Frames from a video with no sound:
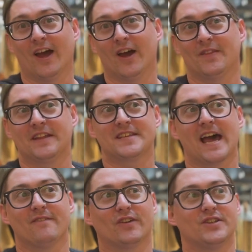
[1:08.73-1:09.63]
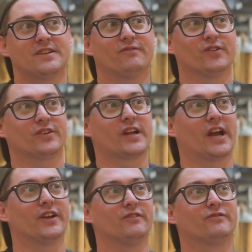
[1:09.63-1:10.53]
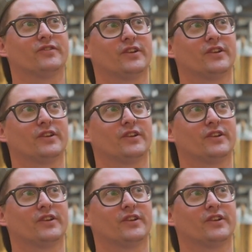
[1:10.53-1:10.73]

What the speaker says: and then to have a different kind of